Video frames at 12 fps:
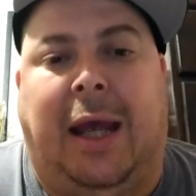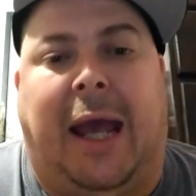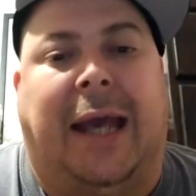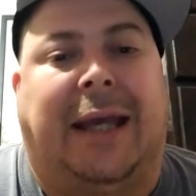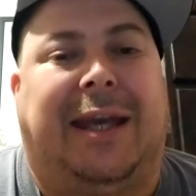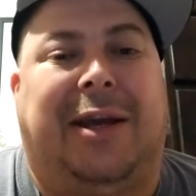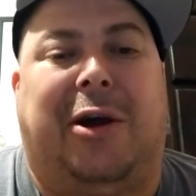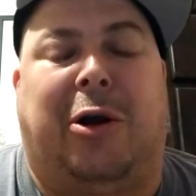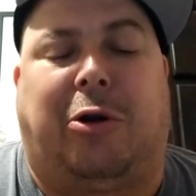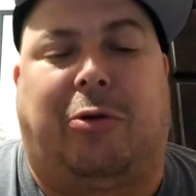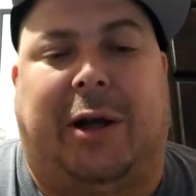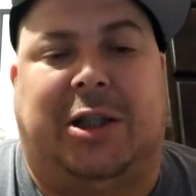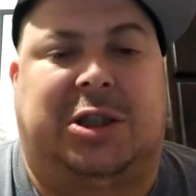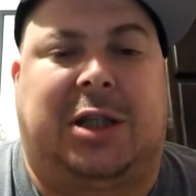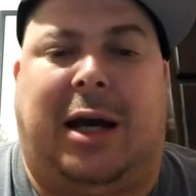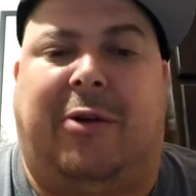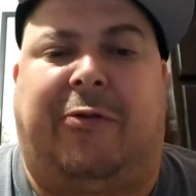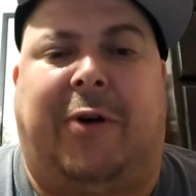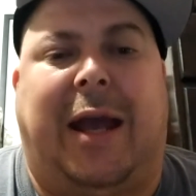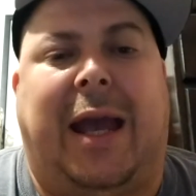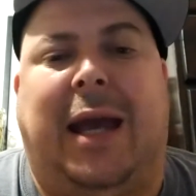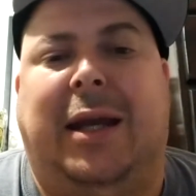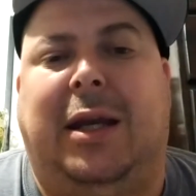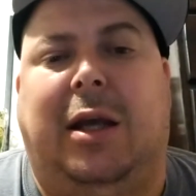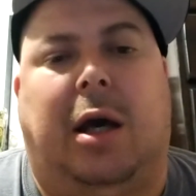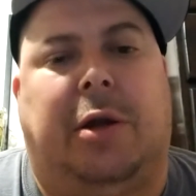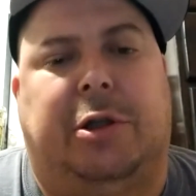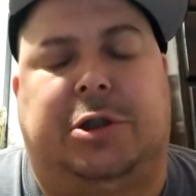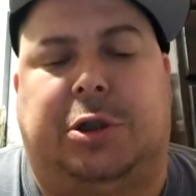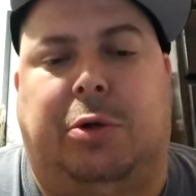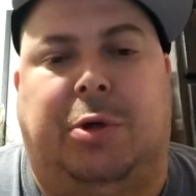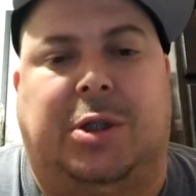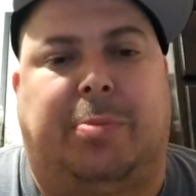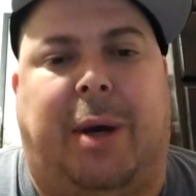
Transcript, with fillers: and get a great shot for any other shooters.